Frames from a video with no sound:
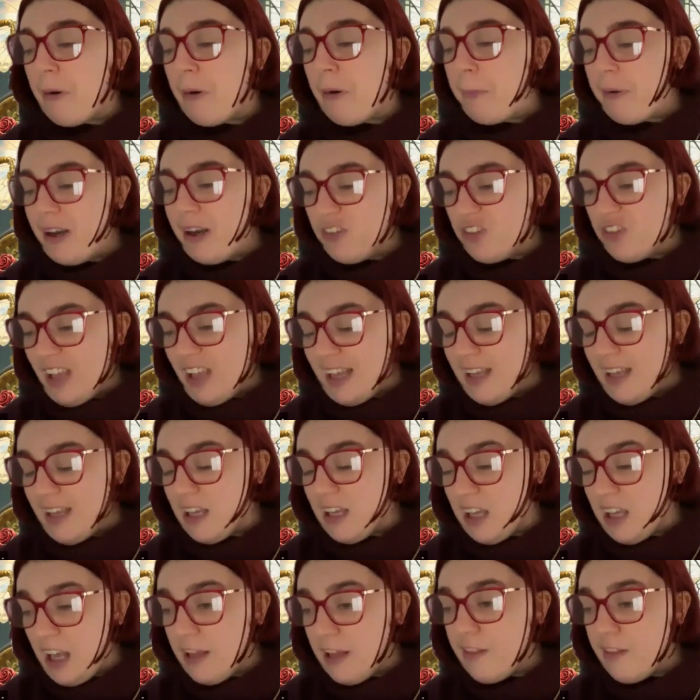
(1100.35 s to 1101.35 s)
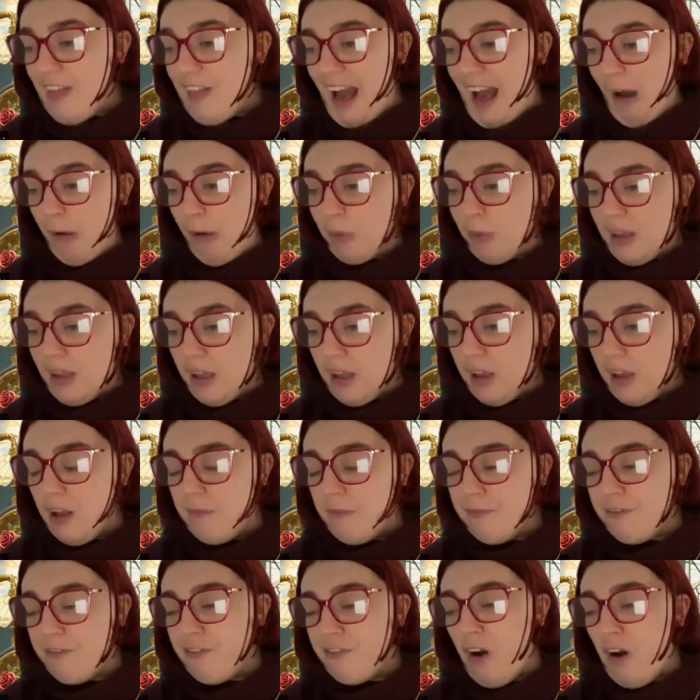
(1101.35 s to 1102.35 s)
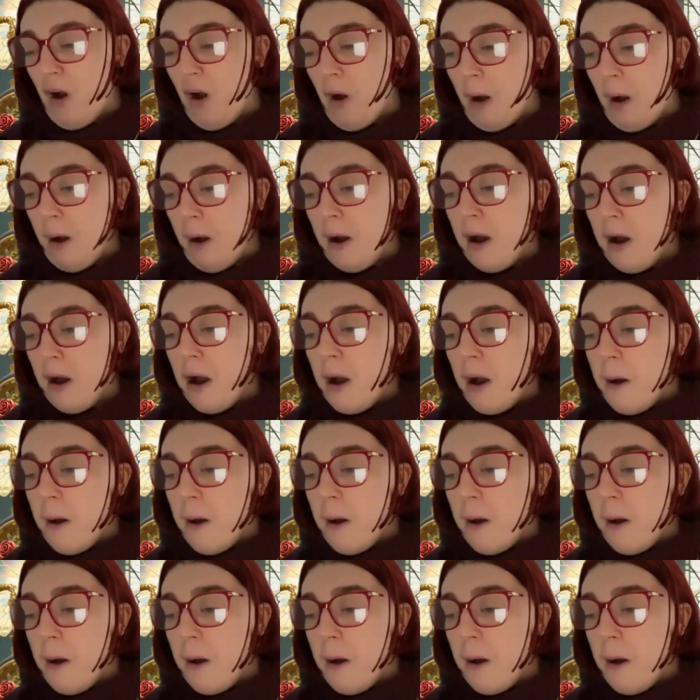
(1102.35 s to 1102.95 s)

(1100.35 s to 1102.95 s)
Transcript: published in 2004,